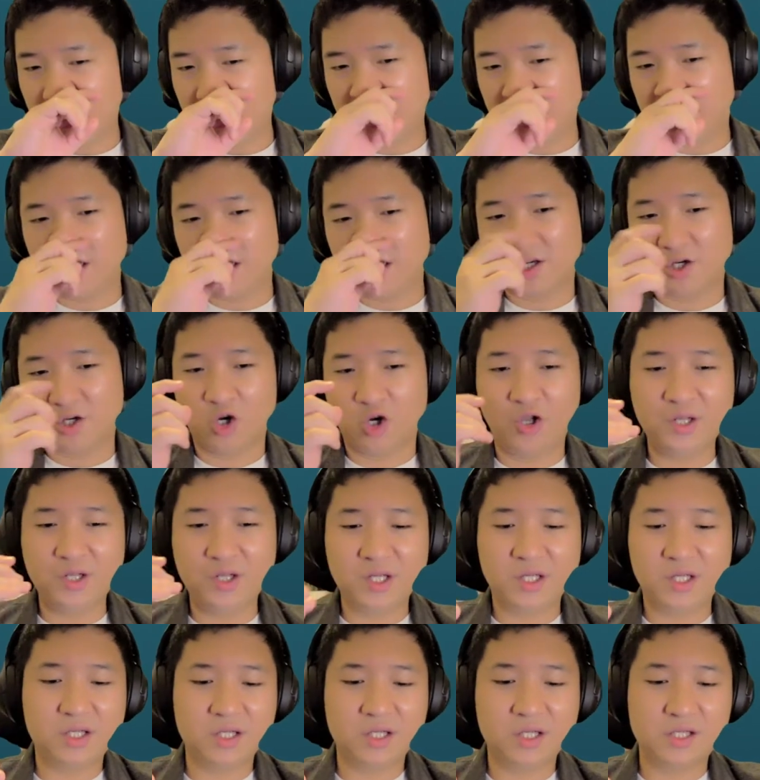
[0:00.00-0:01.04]
Okay,
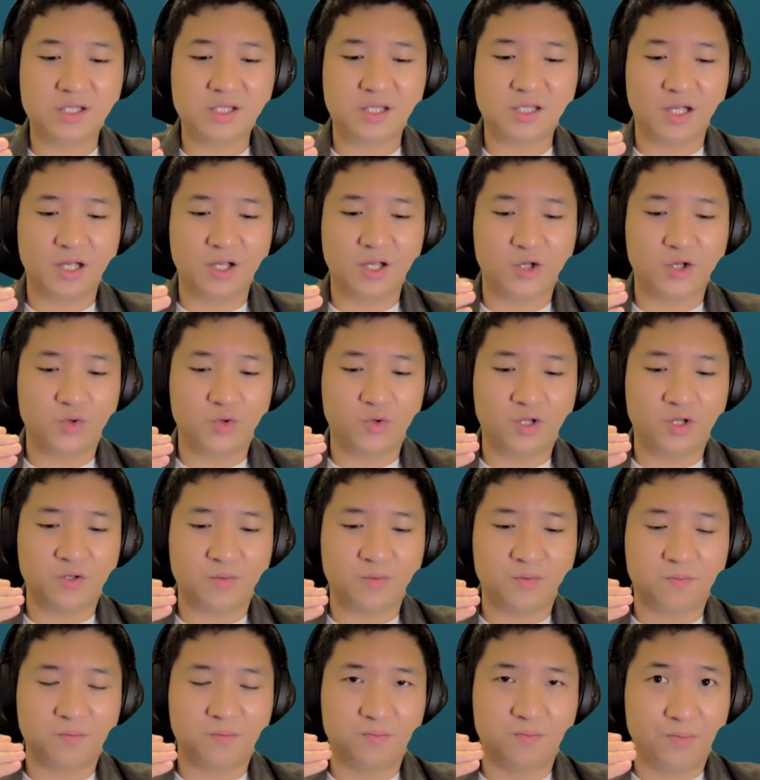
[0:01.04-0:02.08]
consensus is like you need
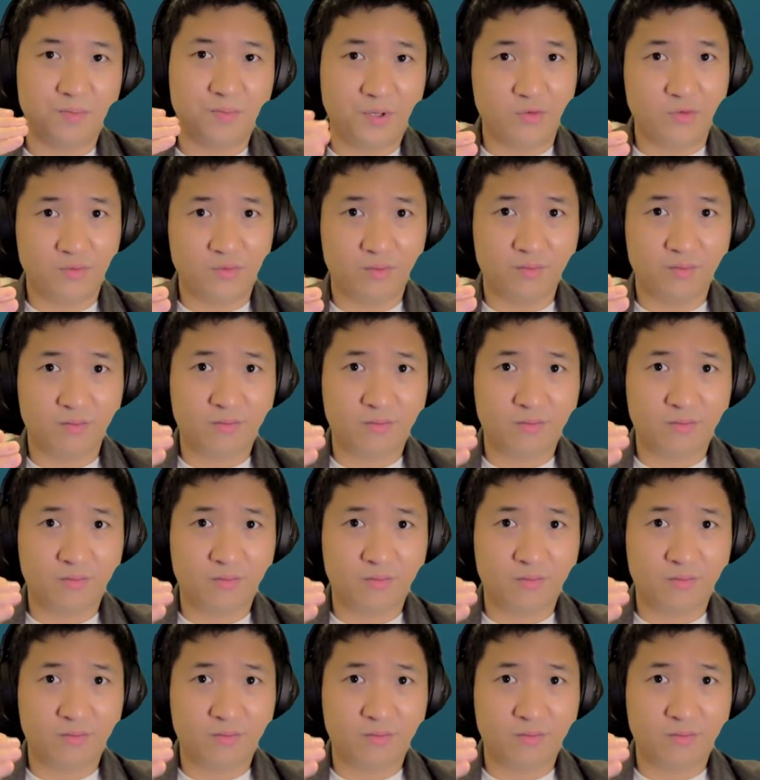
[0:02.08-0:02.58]
to build